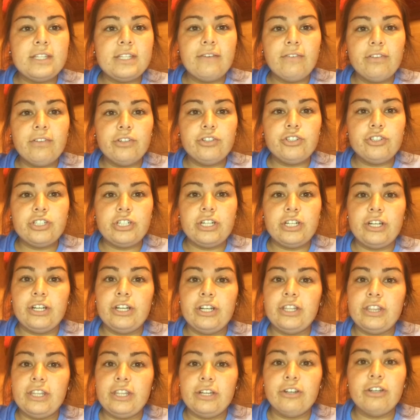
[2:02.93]
evolutionary
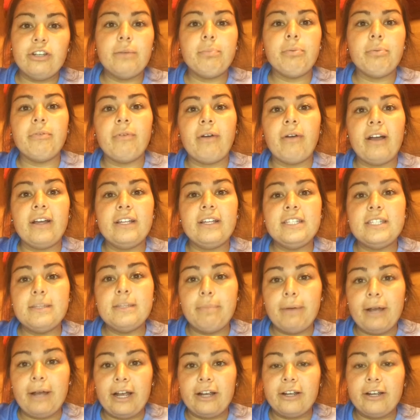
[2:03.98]
theory provides
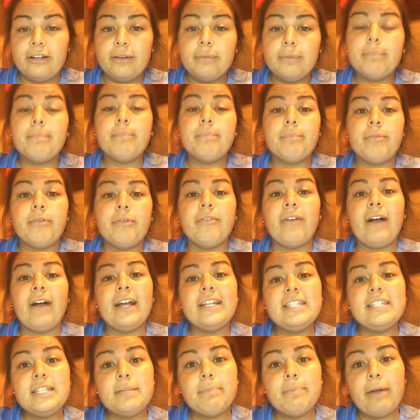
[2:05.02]

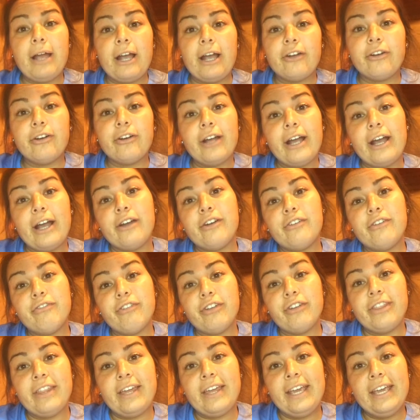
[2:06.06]
the background for
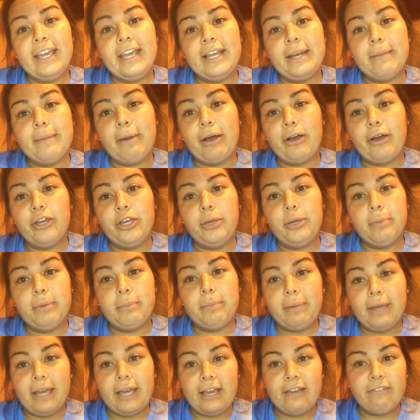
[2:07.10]
thinking about human
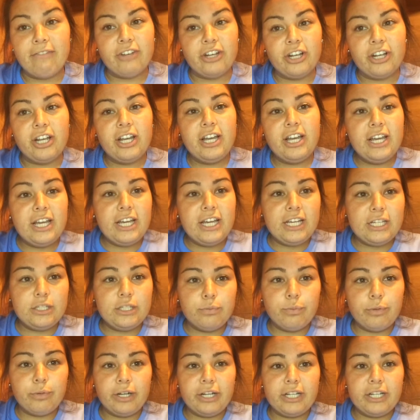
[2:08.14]
behavior. His
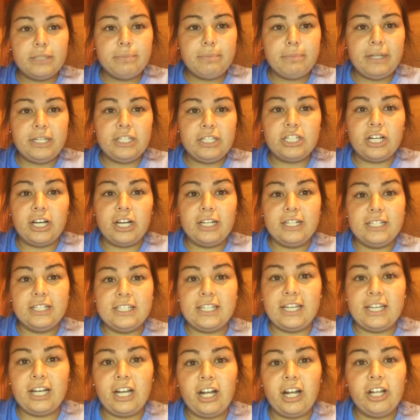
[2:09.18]
work is being taught in
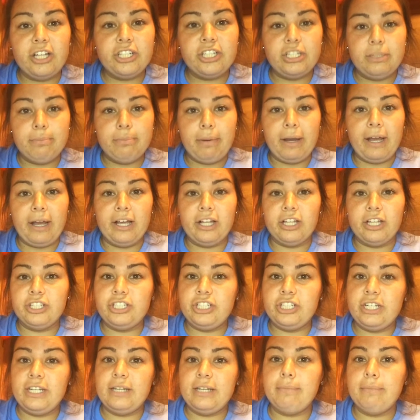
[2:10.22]
psychology,
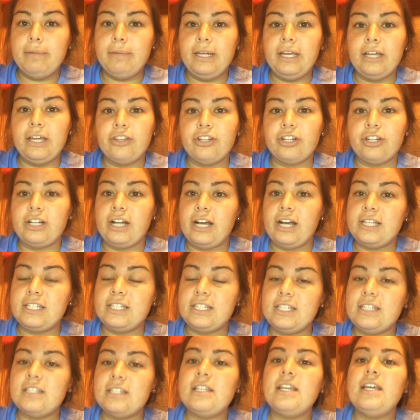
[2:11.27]
biology, and many other
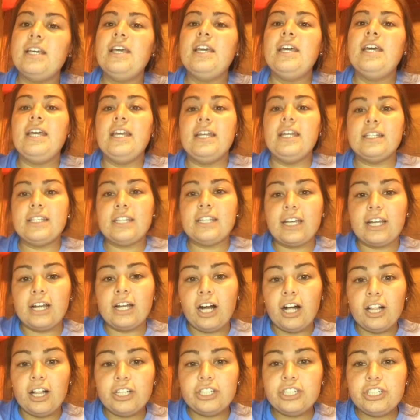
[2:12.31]
classes. In
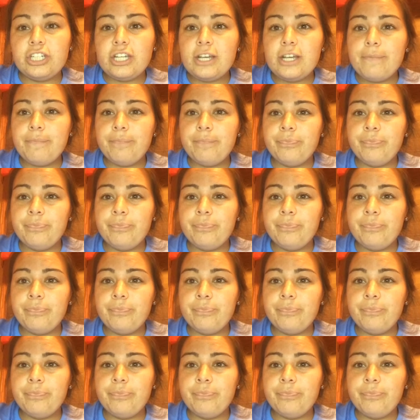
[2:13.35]
psychology,